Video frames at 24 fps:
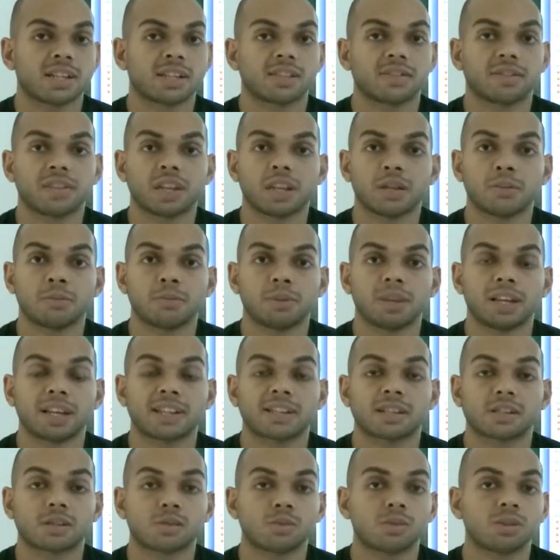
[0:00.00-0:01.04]
is available
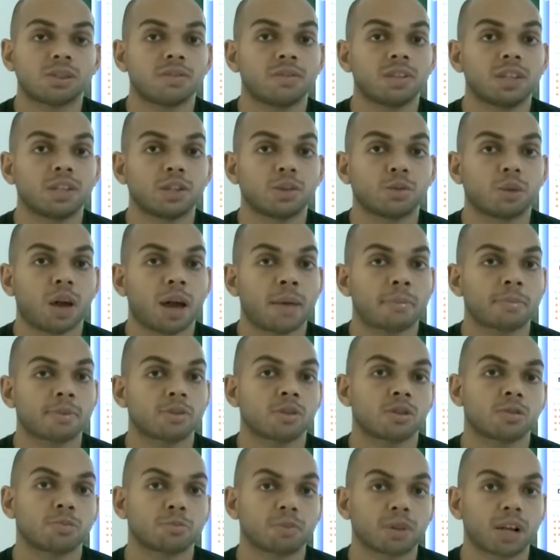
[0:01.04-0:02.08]
exclusively to
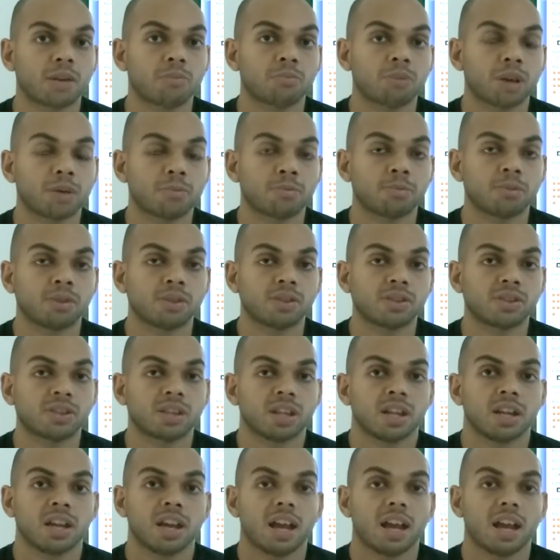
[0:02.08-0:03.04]
Amazon Prime members